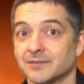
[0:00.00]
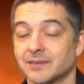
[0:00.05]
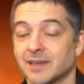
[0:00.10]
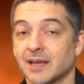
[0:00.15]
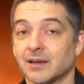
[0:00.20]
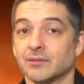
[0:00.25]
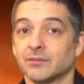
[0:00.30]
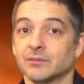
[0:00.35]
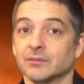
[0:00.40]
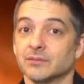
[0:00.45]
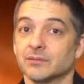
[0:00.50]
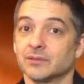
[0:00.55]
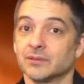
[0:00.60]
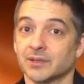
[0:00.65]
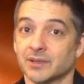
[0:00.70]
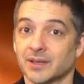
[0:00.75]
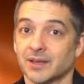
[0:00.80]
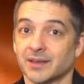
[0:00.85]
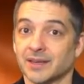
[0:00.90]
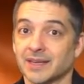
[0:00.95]
Now,
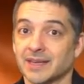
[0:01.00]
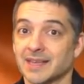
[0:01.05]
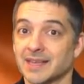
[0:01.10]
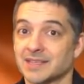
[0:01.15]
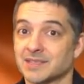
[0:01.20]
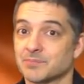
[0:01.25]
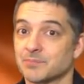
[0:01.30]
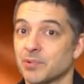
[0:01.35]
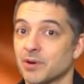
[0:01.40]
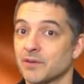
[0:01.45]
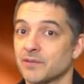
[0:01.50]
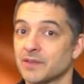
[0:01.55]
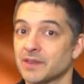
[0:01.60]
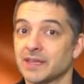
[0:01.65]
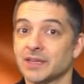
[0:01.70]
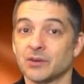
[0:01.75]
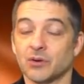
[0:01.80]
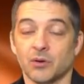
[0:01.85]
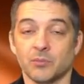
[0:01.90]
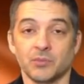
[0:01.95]
look, honey, it's
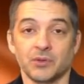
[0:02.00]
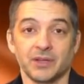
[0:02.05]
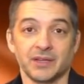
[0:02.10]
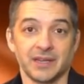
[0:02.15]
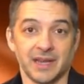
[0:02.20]
perfectly normal